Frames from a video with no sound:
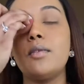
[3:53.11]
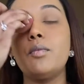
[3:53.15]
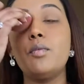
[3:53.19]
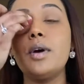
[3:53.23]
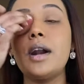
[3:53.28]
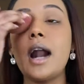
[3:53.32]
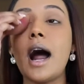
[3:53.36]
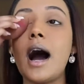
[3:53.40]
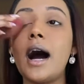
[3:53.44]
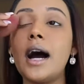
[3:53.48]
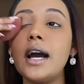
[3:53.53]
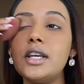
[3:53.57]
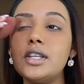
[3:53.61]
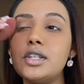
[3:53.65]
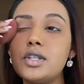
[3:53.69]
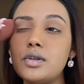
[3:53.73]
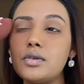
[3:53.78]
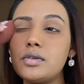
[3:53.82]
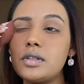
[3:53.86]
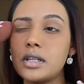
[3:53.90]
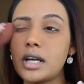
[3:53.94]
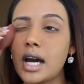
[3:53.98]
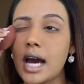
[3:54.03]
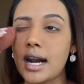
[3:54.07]
of what I
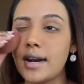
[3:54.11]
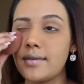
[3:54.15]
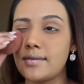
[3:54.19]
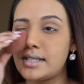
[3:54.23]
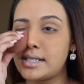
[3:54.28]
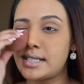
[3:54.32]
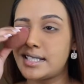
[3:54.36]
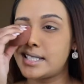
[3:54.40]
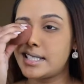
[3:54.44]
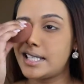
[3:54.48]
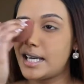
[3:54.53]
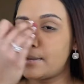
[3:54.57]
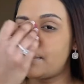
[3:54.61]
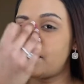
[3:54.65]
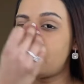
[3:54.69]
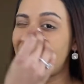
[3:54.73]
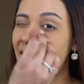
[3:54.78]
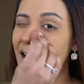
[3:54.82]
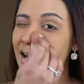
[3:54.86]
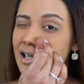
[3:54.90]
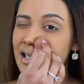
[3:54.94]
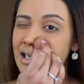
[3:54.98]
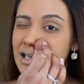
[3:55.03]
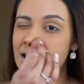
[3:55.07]
do to kind of skip
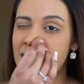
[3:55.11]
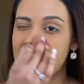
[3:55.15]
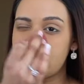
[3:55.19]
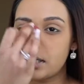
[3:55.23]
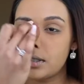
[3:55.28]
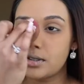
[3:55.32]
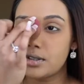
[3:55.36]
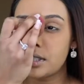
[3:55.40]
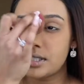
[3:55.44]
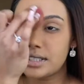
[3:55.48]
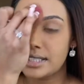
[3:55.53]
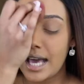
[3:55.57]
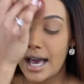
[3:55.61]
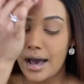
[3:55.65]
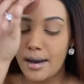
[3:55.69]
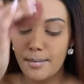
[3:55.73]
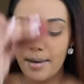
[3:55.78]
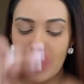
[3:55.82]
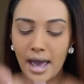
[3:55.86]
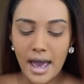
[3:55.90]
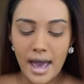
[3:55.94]
that concealer step,